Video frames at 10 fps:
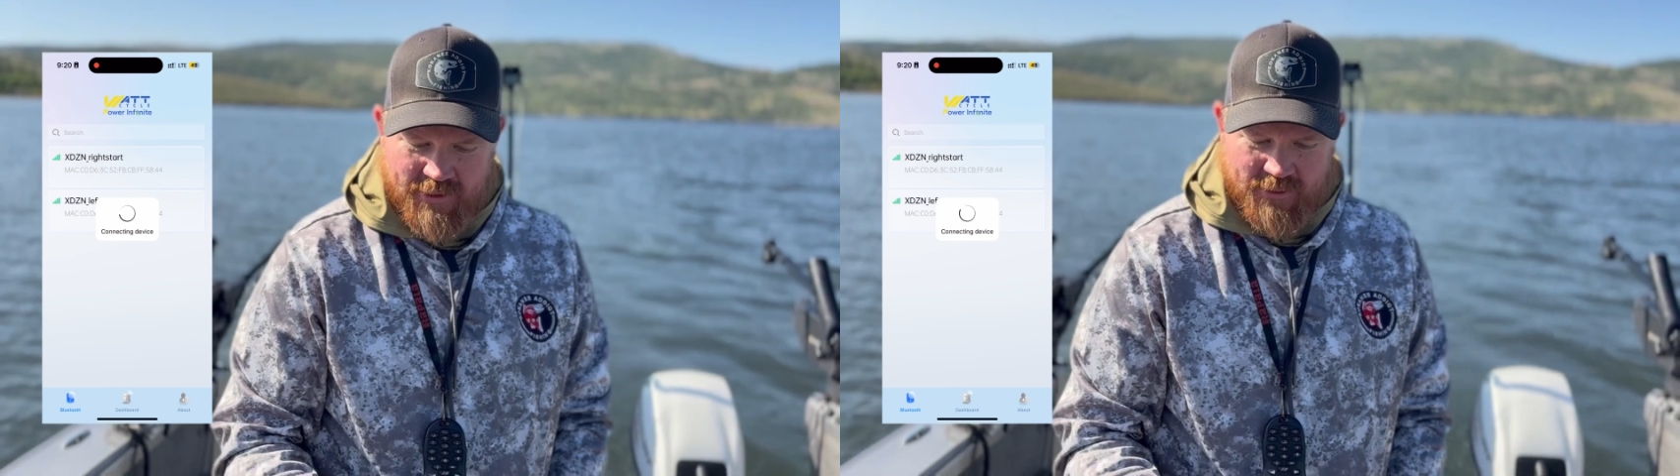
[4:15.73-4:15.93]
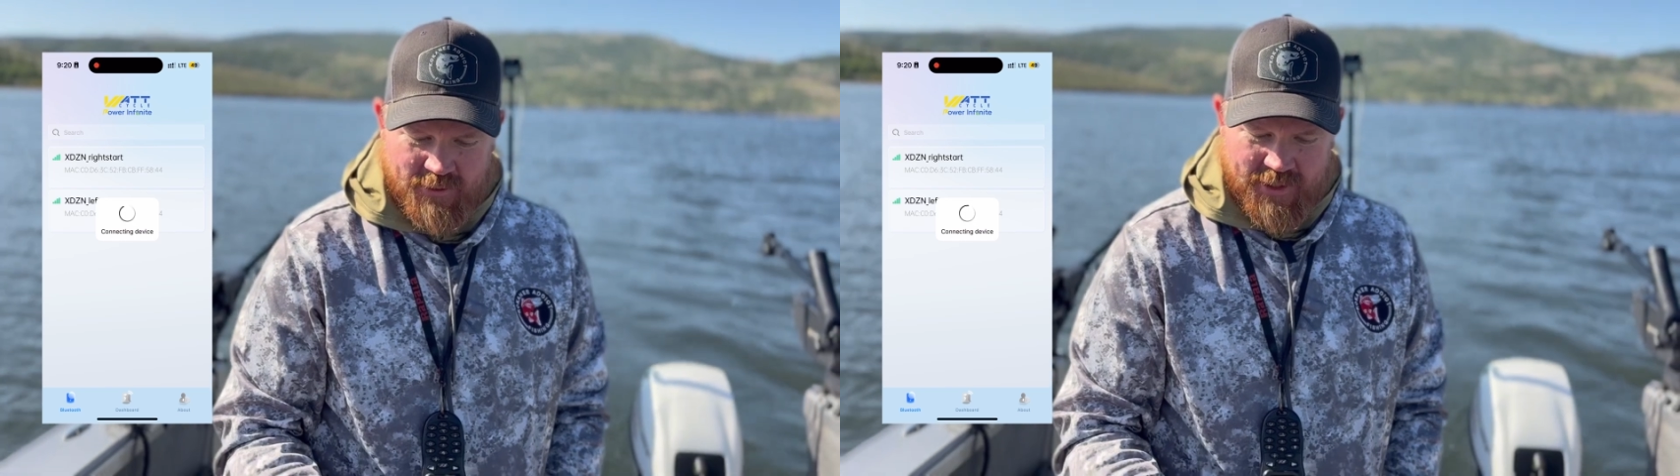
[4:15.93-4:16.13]

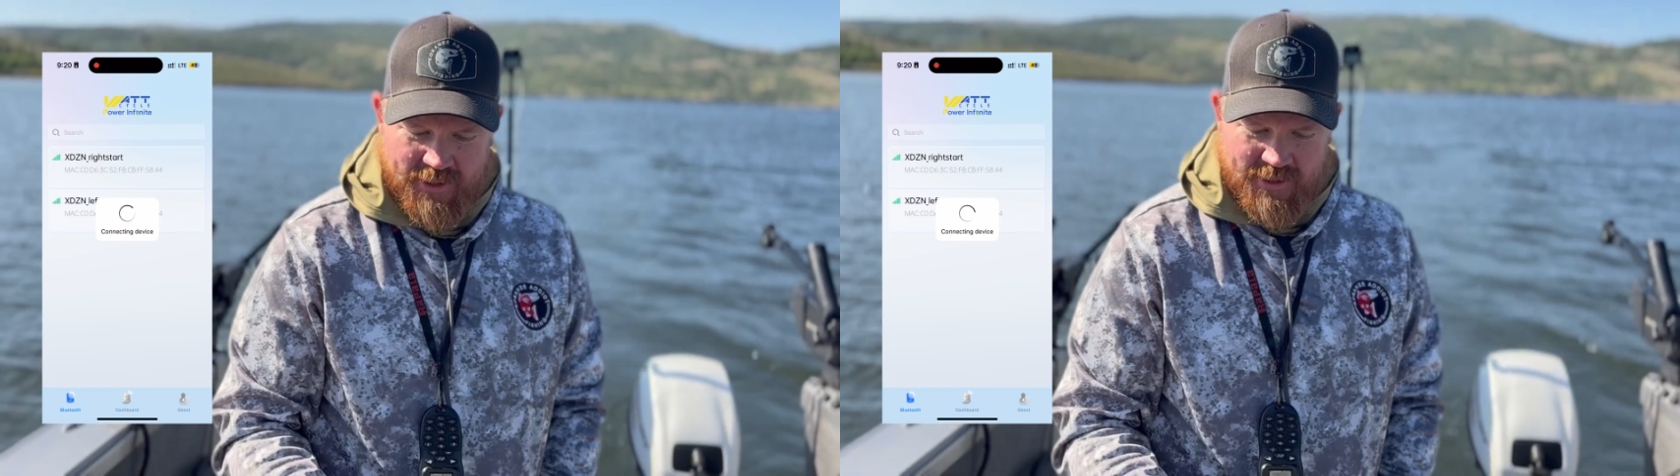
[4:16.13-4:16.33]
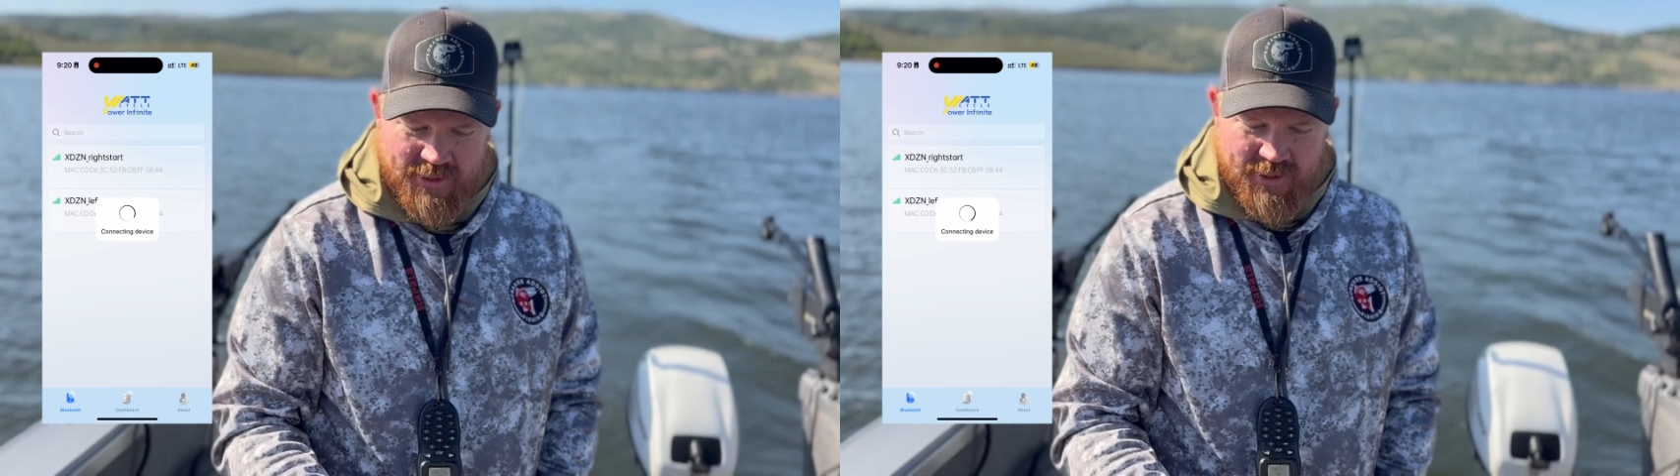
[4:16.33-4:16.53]
So I
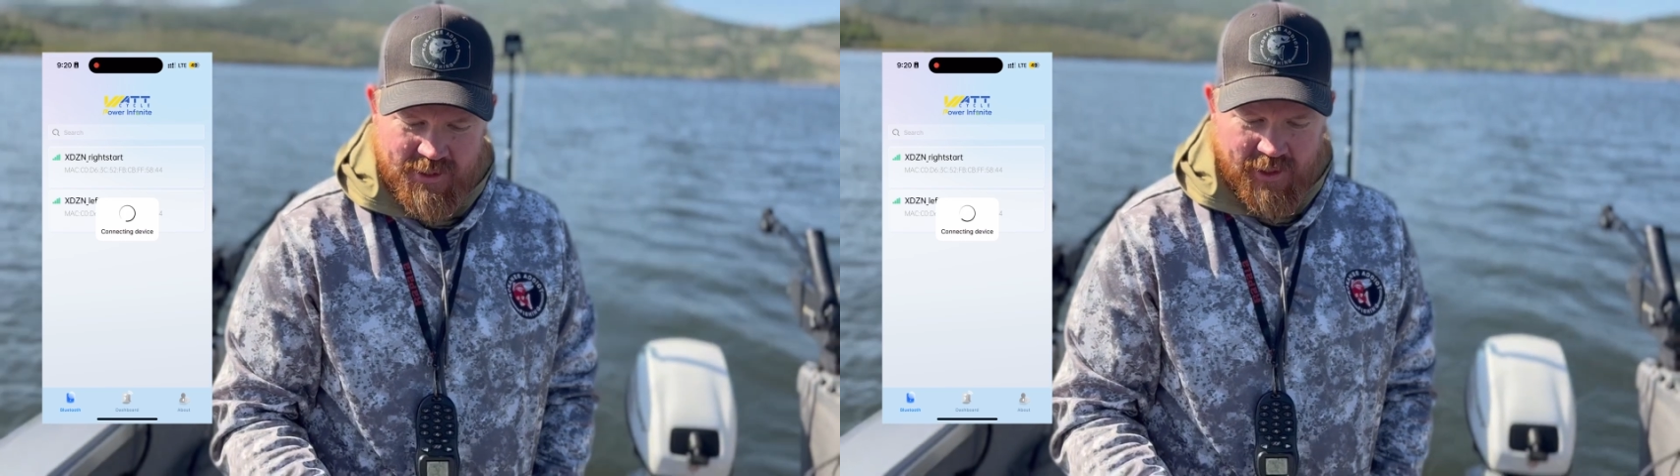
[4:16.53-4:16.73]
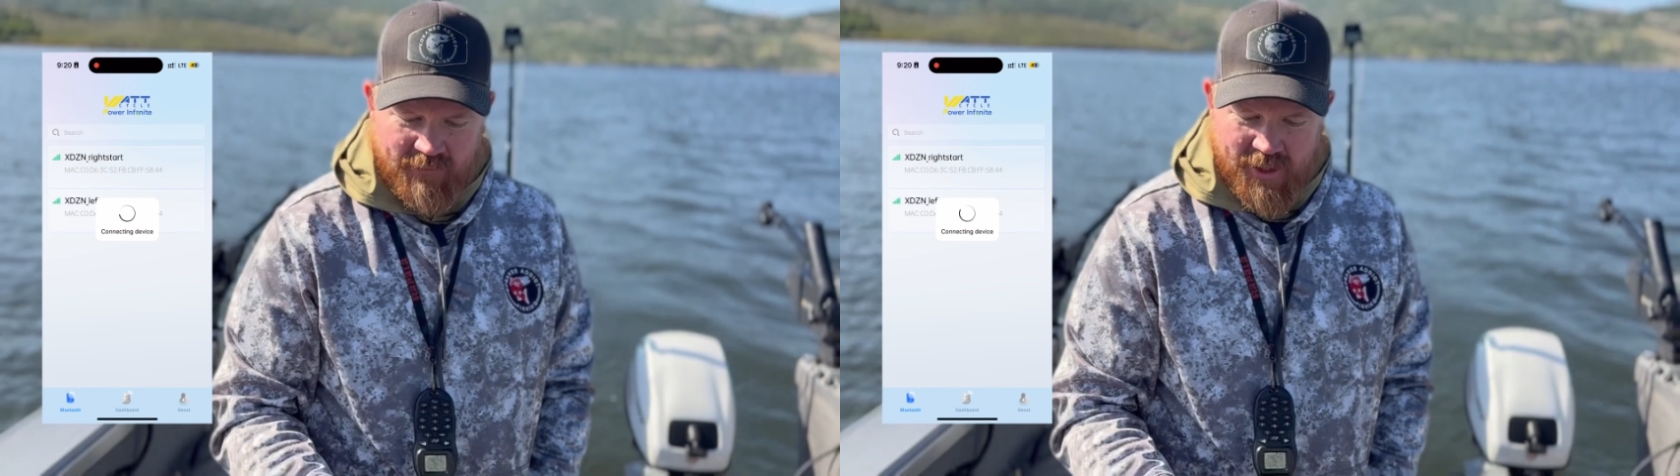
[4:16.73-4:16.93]
can
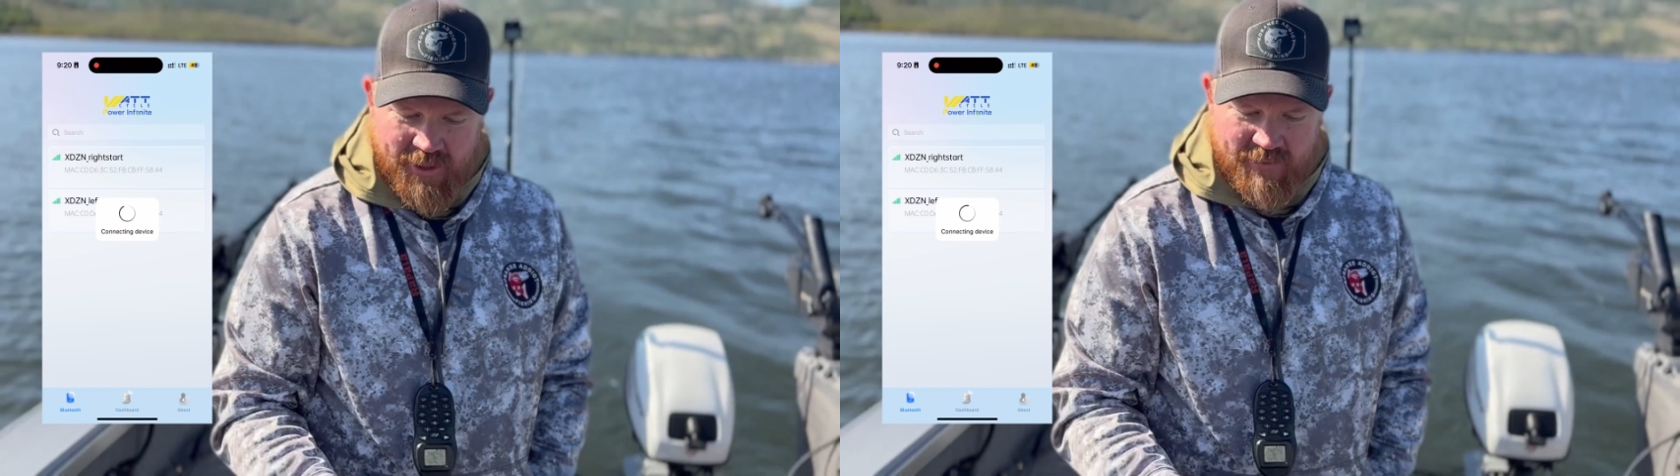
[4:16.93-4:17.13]
see I've got